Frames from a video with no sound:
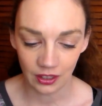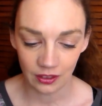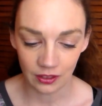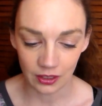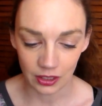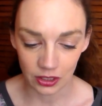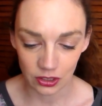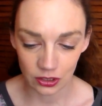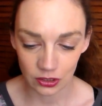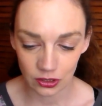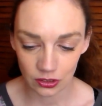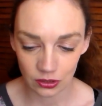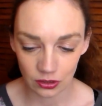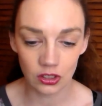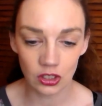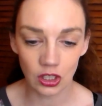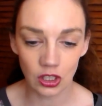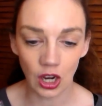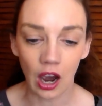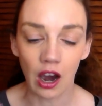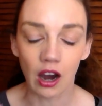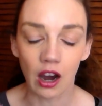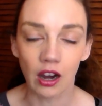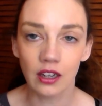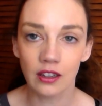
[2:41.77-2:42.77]
this
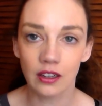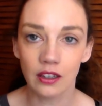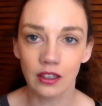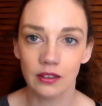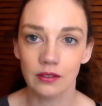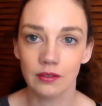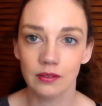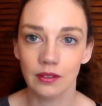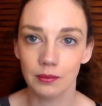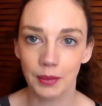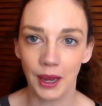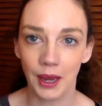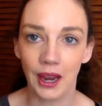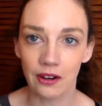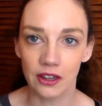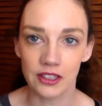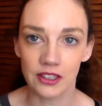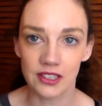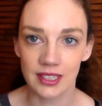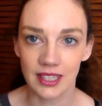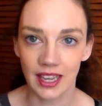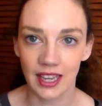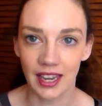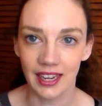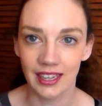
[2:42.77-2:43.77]
dark
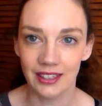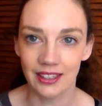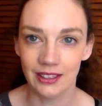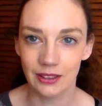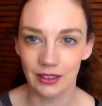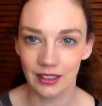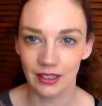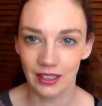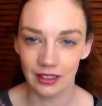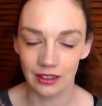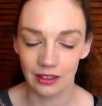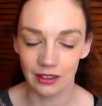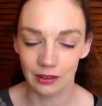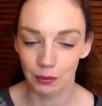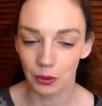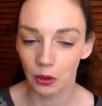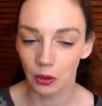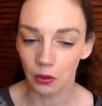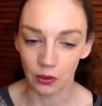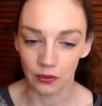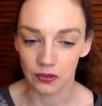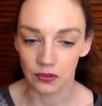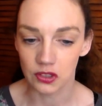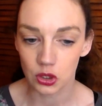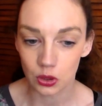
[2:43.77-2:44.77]
parasite in the
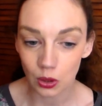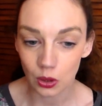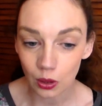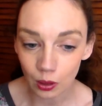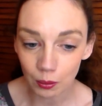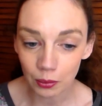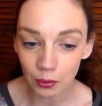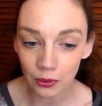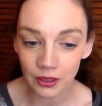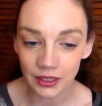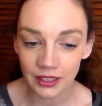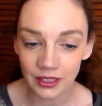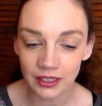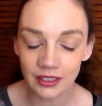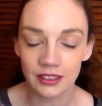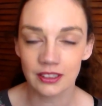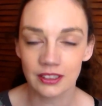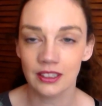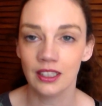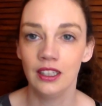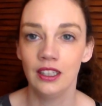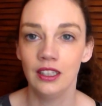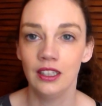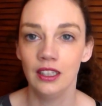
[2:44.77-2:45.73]
bowl of strawberries.